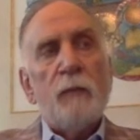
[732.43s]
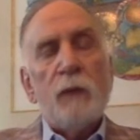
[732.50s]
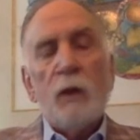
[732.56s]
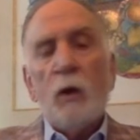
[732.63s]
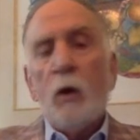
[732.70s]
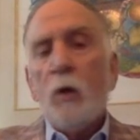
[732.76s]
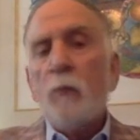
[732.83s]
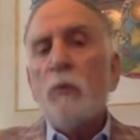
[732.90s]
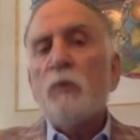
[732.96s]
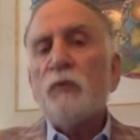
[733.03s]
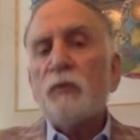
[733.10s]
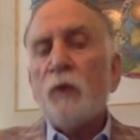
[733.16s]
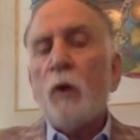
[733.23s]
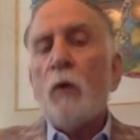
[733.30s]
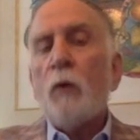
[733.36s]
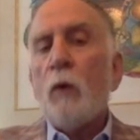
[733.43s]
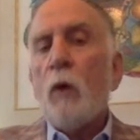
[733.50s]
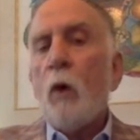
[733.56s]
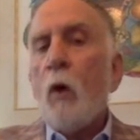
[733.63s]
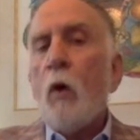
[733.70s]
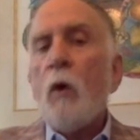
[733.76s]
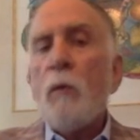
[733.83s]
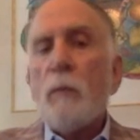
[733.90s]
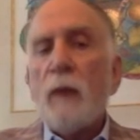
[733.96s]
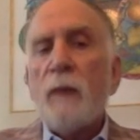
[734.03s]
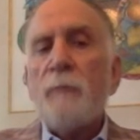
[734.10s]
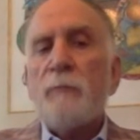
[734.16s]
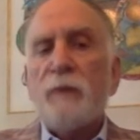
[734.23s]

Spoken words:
but almost all my